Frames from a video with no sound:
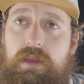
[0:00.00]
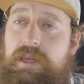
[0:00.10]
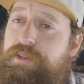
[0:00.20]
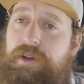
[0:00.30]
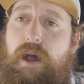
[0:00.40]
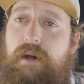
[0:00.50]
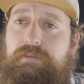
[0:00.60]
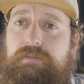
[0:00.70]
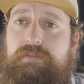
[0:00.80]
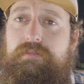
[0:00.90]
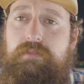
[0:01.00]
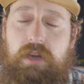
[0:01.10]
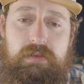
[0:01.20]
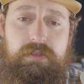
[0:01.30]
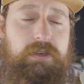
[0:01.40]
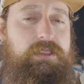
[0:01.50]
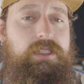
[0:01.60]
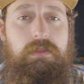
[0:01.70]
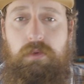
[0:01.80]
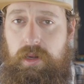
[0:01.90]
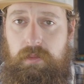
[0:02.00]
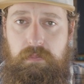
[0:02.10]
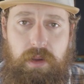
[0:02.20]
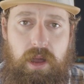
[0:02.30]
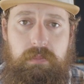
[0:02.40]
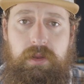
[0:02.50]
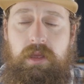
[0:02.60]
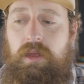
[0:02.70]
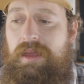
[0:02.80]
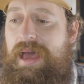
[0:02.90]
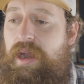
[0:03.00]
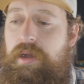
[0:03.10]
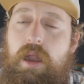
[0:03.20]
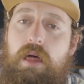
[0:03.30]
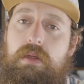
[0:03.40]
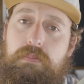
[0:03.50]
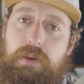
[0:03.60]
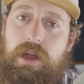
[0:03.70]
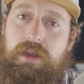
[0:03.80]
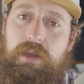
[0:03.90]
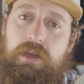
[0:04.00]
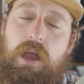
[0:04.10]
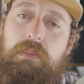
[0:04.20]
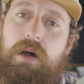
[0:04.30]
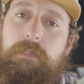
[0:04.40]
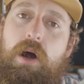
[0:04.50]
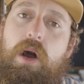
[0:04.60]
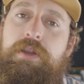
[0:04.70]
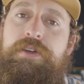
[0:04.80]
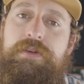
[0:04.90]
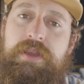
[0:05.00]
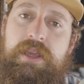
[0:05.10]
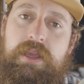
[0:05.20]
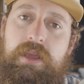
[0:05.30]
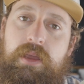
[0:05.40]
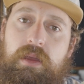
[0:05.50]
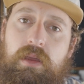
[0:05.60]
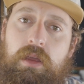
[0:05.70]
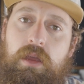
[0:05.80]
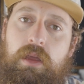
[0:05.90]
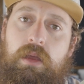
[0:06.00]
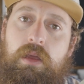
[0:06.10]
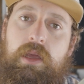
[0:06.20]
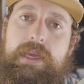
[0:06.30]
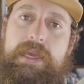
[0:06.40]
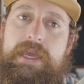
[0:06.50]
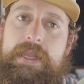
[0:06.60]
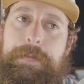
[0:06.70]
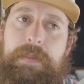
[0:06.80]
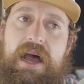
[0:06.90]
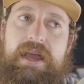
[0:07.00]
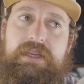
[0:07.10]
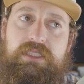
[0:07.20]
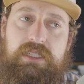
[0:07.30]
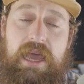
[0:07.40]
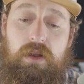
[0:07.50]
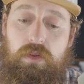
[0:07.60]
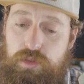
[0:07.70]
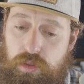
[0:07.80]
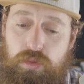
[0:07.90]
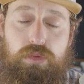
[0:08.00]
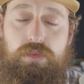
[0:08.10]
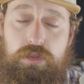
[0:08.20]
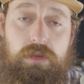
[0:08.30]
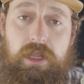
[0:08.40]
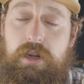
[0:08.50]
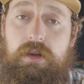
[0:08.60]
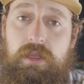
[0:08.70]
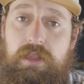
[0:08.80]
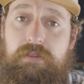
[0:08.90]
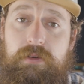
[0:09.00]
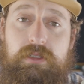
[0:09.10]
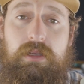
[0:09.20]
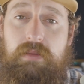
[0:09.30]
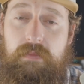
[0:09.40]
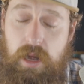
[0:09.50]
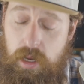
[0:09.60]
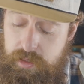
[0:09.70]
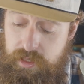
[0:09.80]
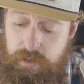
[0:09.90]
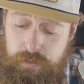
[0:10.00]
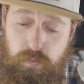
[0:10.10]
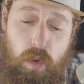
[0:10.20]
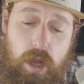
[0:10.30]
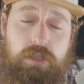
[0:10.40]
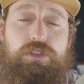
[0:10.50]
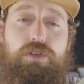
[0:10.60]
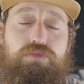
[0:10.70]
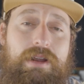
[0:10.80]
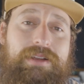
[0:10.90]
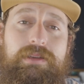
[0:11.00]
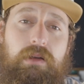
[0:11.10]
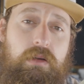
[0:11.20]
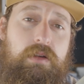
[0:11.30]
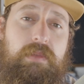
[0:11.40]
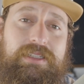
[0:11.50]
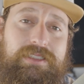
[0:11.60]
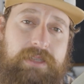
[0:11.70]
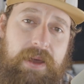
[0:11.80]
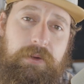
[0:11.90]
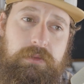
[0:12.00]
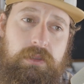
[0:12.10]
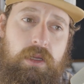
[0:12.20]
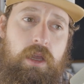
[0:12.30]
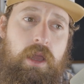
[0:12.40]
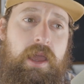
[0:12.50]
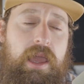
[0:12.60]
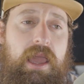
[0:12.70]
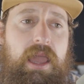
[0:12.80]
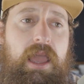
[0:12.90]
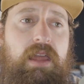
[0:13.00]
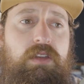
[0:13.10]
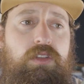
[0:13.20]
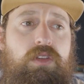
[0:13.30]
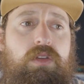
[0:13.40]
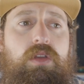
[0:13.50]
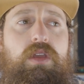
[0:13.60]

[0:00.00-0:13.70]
he took off, whatever, first thing in the morning, bummed. Had another buck come up under me in my saddle. Literally the first time I ever had a deer walk directly under my saddle. And